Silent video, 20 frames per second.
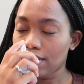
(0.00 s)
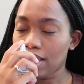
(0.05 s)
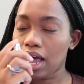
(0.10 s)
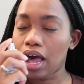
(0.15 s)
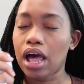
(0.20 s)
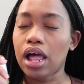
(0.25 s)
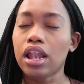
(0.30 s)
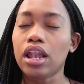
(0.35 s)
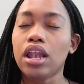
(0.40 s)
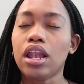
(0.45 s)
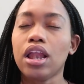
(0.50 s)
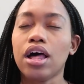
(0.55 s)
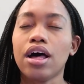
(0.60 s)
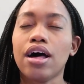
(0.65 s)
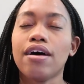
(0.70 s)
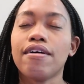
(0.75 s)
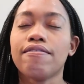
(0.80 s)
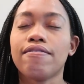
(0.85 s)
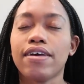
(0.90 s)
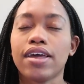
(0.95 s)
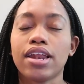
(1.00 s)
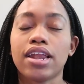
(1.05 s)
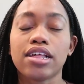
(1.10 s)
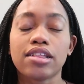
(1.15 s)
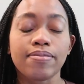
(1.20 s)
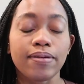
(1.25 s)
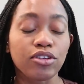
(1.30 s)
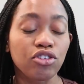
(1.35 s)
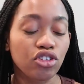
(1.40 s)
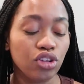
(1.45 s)
I love it,
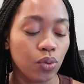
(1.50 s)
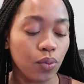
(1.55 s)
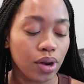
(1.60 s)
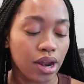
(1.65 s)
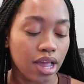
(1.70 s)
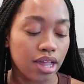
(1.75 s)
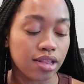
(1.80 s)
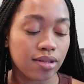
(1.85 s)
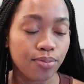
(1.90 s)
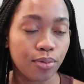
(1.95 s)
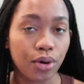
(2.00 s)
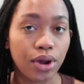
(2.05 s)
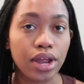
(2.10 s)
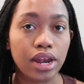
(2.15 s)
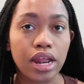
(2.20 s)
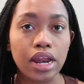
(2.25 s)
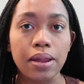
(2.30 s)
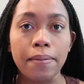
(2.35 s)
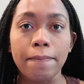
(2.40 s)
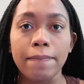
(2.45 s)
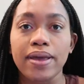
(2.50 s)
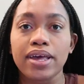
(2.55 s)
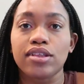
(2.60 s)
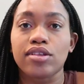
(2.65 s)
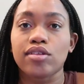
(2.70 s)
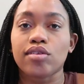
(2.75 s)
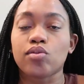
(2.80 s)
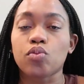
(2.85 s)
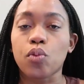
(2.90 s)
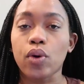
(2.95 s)
especially when I spray it and it
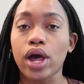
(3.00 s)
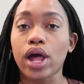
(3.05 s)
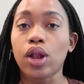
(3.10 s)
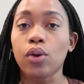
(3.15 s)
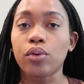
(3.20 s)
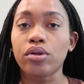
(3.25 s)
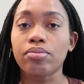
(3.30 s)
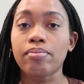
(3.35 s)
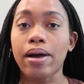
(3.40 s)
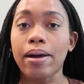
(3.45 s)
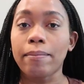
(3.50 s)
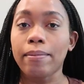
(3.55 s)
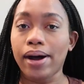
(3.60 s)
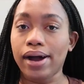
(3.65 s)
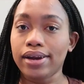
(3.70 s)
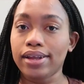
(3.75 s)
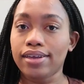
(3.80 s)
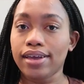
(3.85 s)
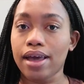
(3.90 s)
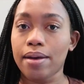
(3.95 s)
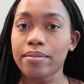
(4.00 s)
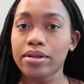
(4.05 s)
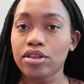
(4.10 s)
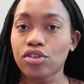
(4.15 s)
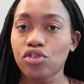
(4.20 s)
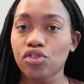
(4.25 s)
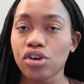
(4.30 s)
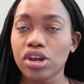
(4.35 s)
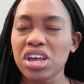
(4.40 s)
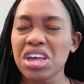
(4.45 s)
mixes well with my body
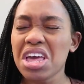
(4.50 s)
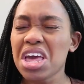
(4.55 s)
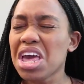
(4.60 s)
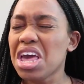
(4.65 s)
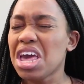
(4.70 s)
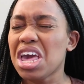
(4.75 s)
chemistry.